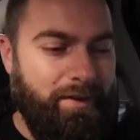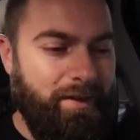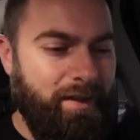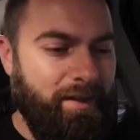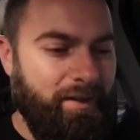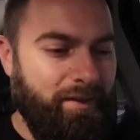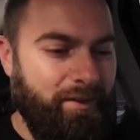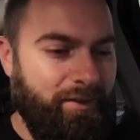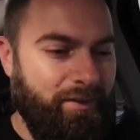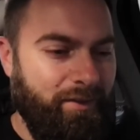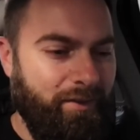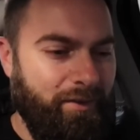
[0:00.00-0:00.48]

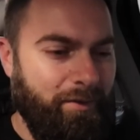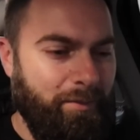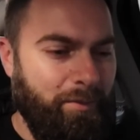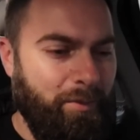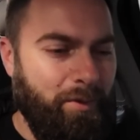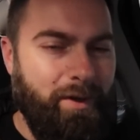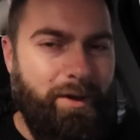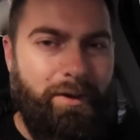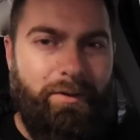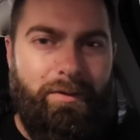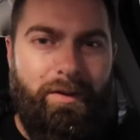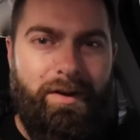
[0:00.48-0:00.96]
Things are
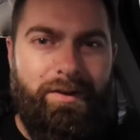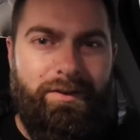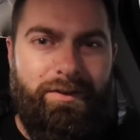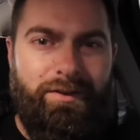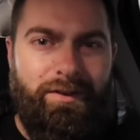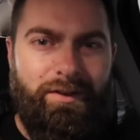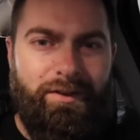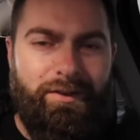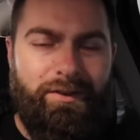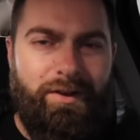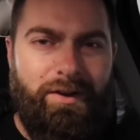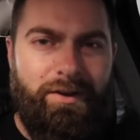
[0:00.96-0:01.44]
pretty crazy
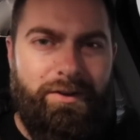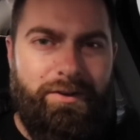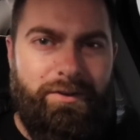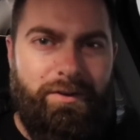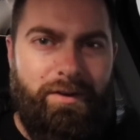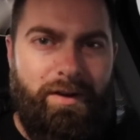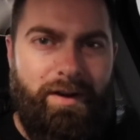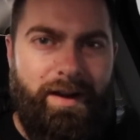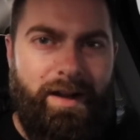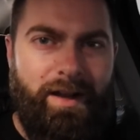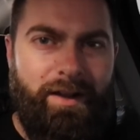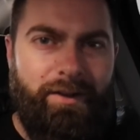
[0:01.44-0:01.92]
in this
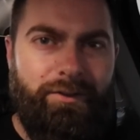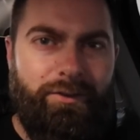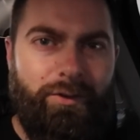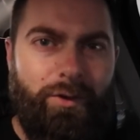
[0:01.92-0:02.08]
country right now,